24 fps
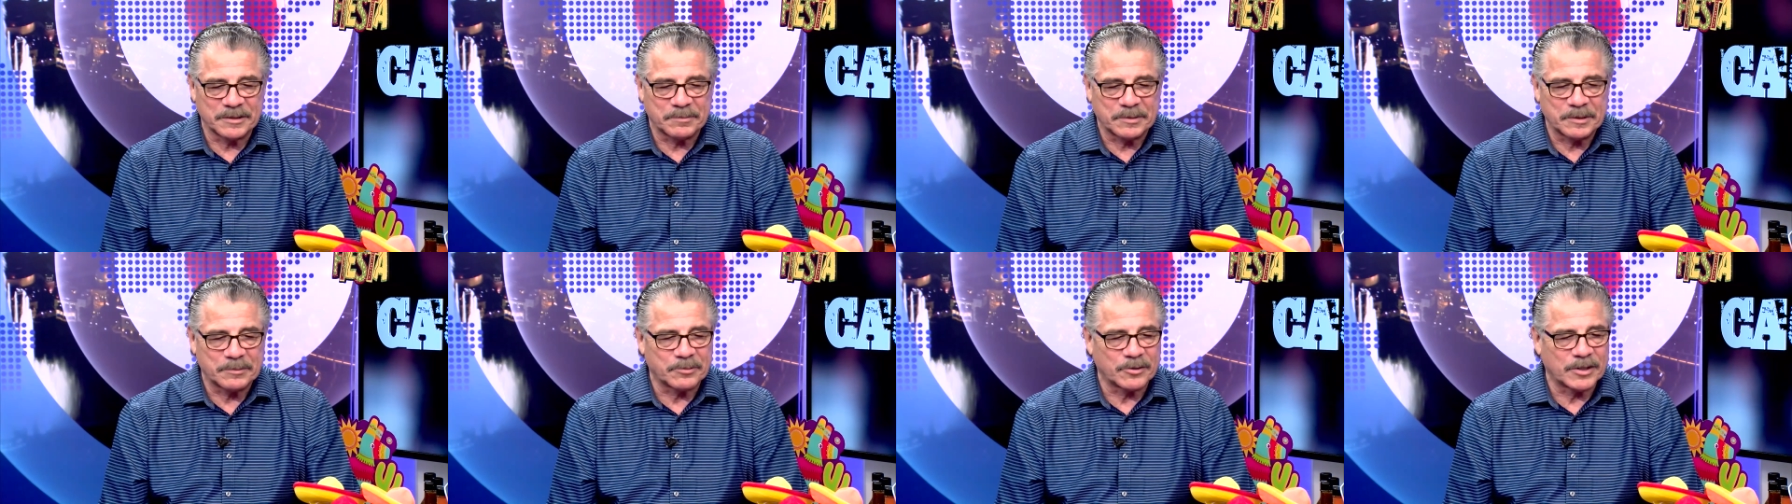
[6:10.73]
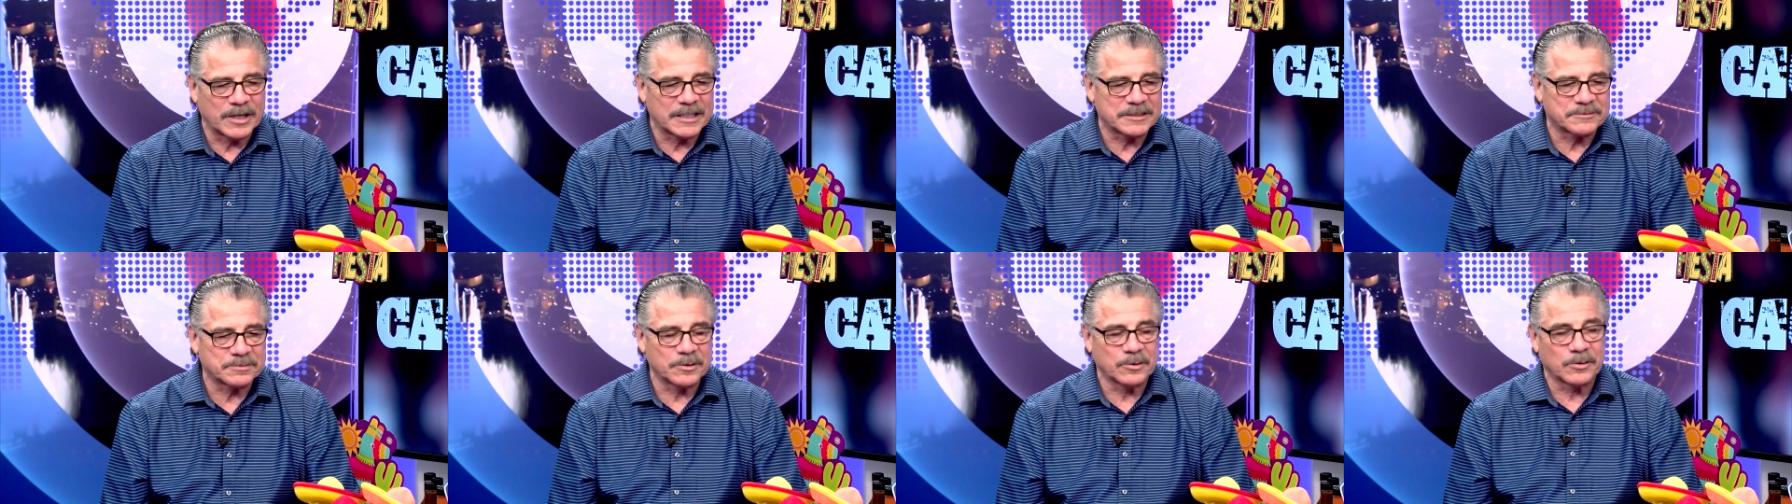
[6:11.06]
people
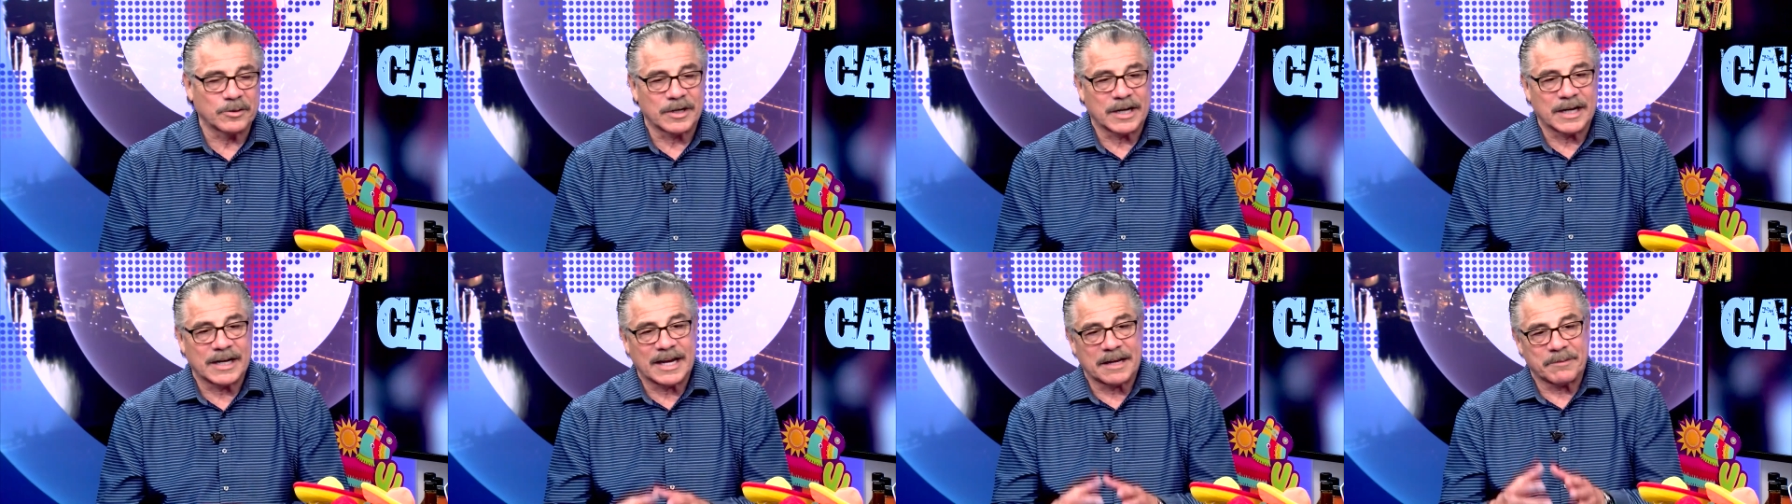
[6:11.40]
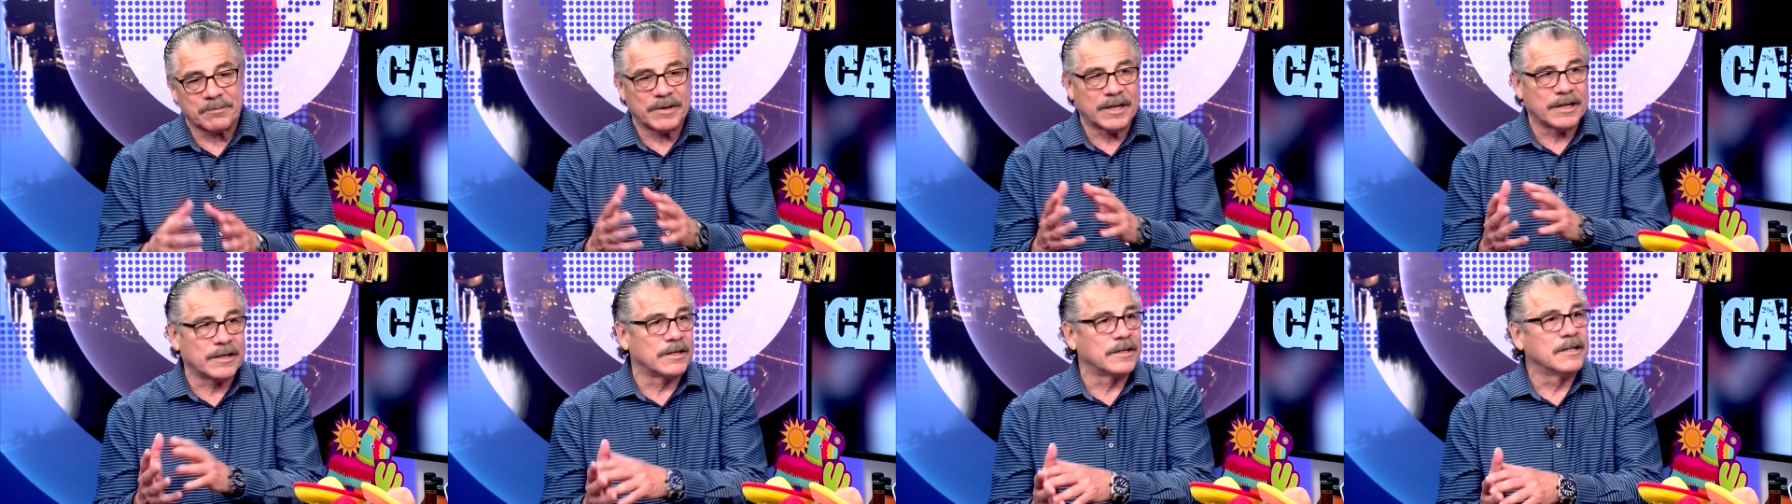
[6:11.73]
ask me what I like
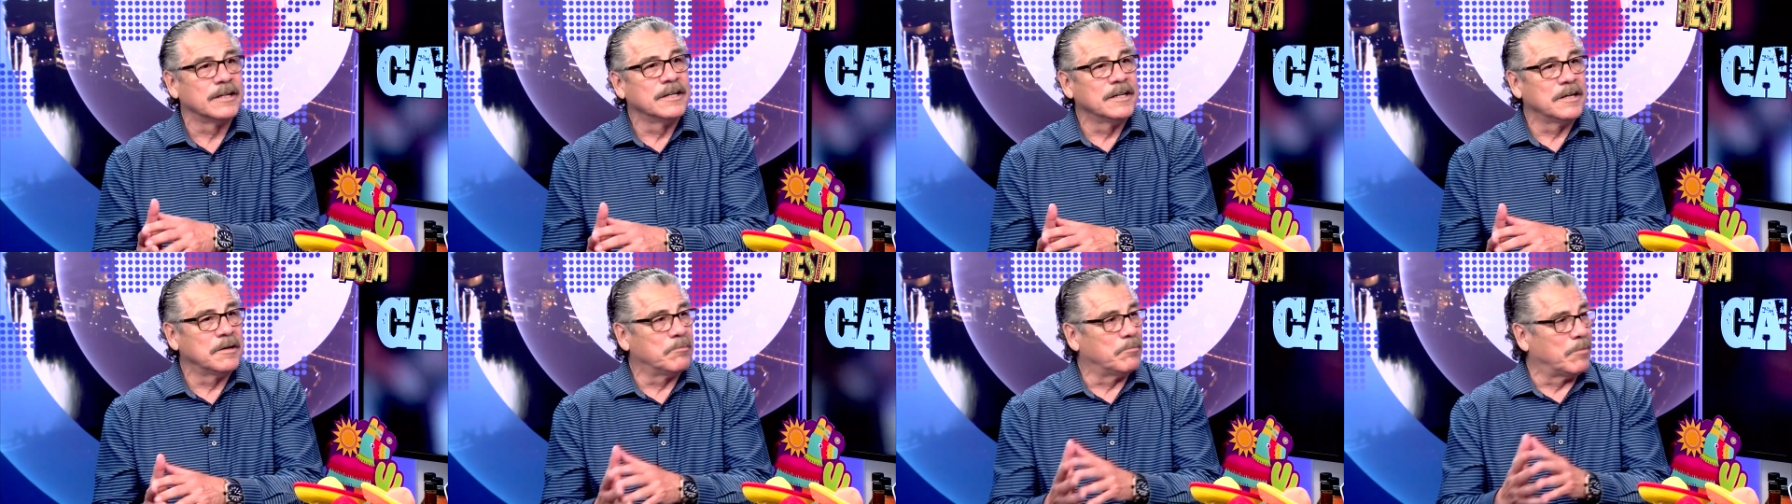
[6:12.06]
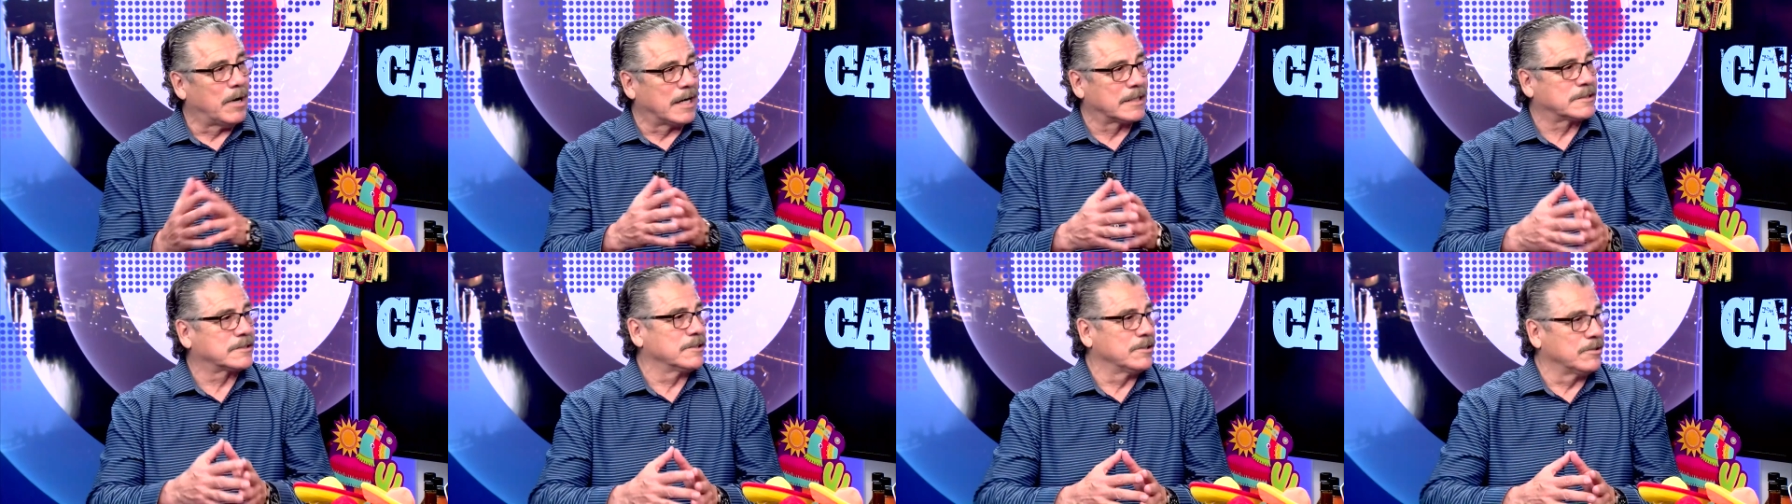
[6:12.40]
better,
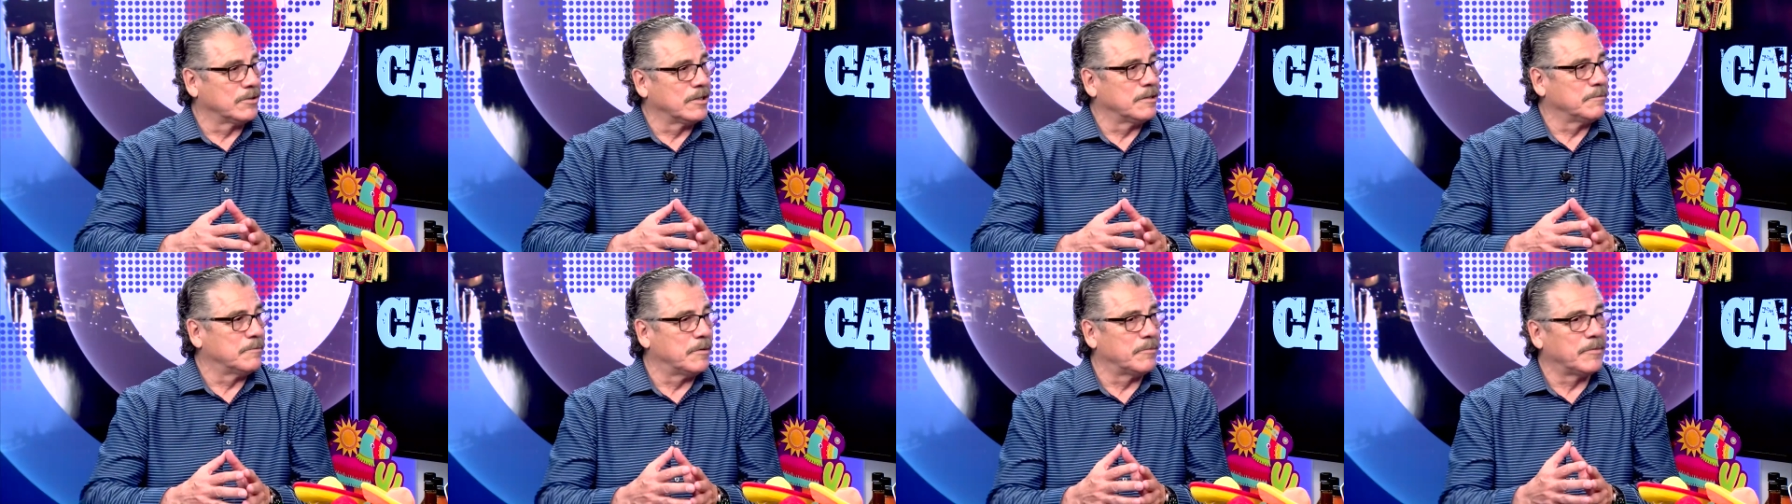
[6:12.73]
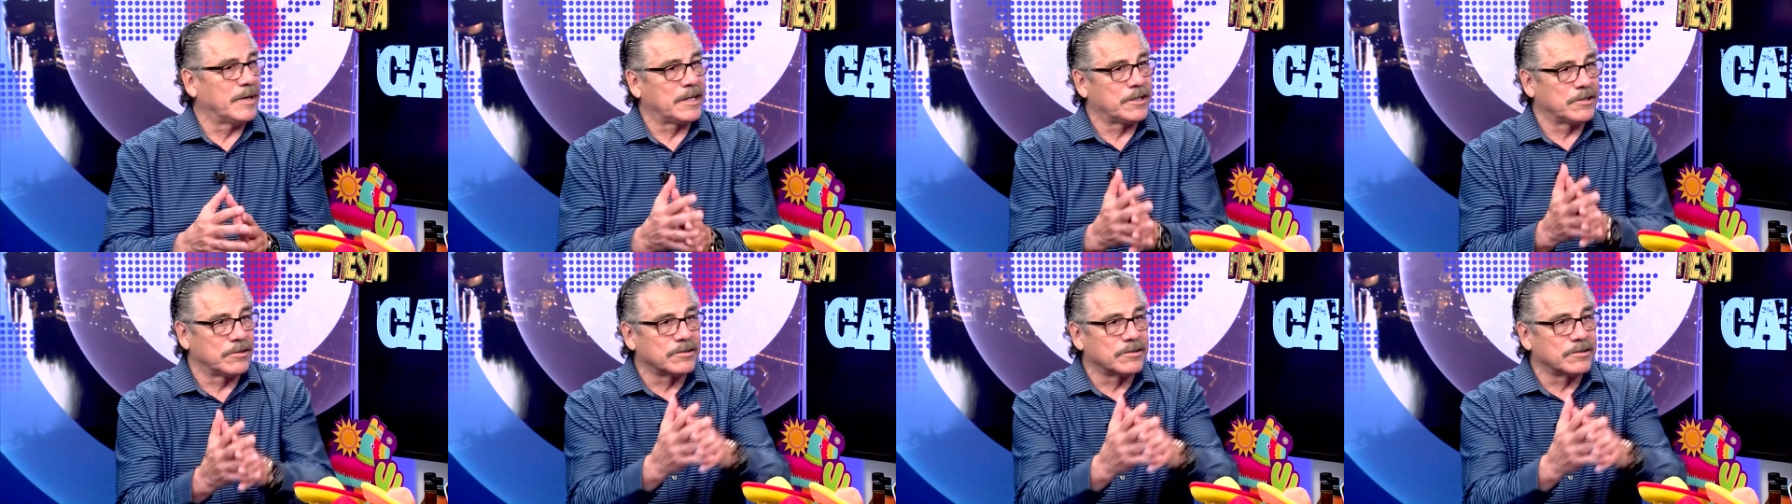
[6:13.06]
boxing or MMA.